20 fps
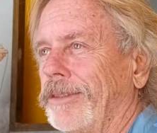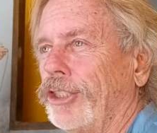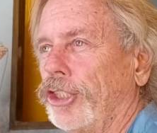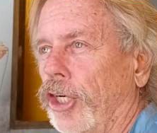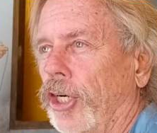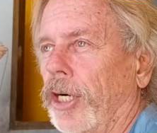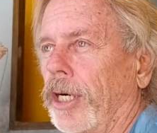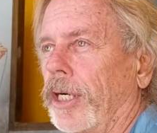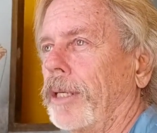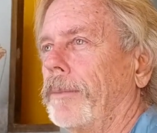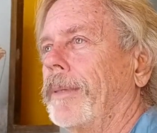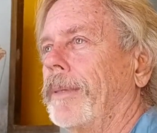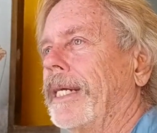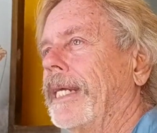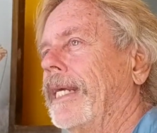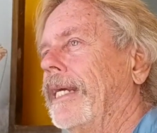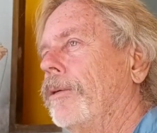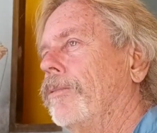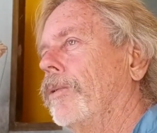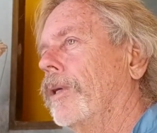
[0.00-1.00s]
jerk,
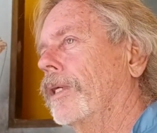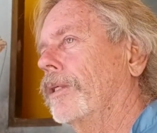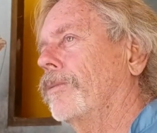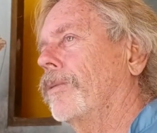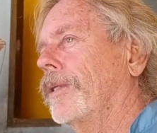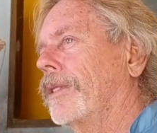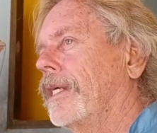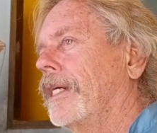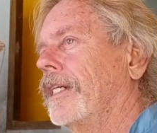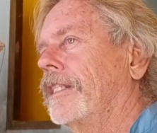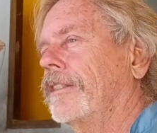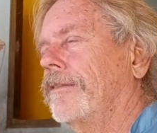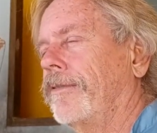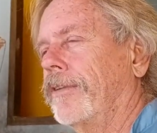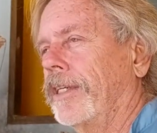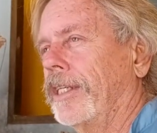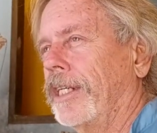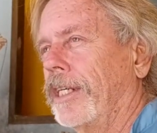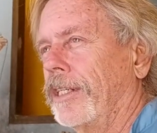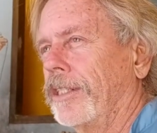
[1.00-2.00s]
but he had worked with us
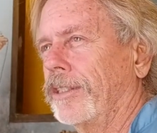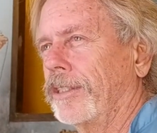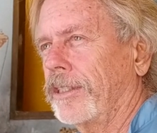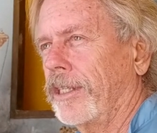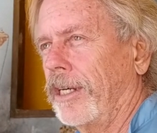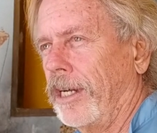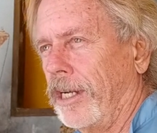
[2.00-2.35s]
for years,